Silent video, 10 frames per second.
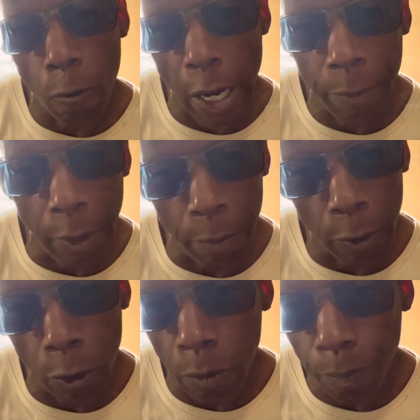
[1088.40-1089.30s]
white people
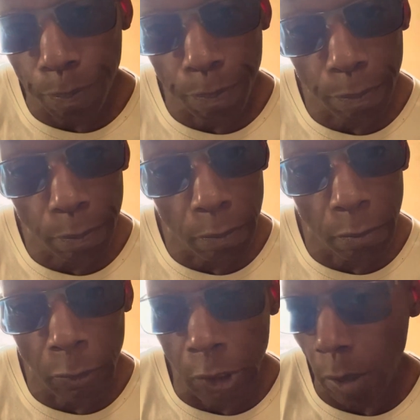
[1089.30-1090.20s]
too.
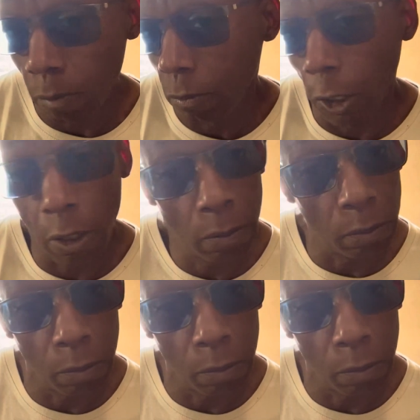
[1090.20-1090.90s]
Some, you know,